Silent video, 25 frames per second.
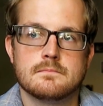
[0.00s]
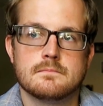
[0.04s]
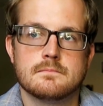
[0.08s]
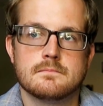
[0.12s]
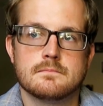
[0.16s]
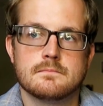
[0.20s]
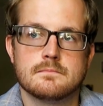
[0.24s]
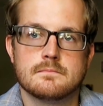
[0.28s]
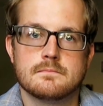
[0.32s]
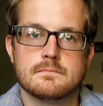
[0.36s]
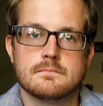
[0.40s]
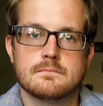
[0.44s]

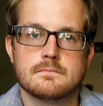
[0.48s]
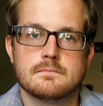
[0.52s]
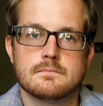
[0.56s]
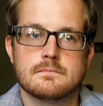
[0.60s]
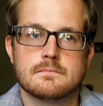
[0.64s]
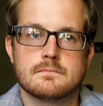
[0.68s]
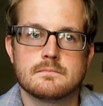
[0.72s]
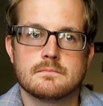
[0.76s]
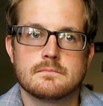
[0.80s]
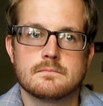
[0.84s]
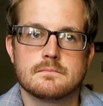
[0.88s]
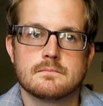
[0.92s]

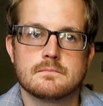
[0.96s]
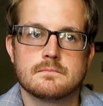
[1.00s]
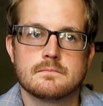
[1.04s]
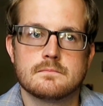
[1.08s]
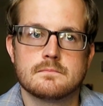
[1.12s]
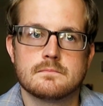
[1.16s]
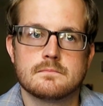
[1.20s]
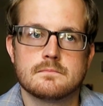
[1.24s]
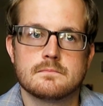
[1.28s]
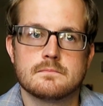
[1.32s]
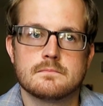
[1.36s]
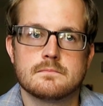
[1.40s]

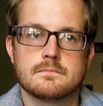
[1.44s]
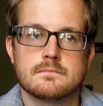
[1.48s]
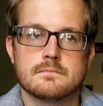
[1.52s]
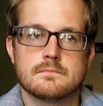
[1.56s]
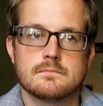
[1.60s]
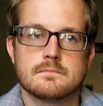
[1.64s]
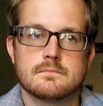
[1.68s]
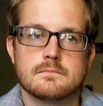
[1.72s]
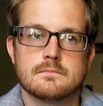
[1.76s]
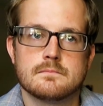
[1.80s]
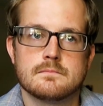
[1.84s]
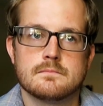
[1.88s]

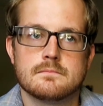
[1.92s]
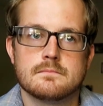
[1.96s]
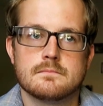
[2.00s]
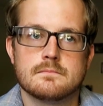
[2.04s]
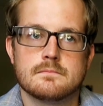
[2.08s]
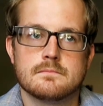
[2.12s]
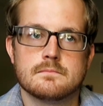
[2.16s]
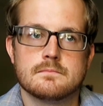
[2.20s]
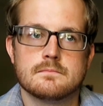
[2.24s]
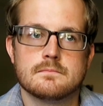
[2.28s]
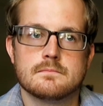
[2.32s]
(silent)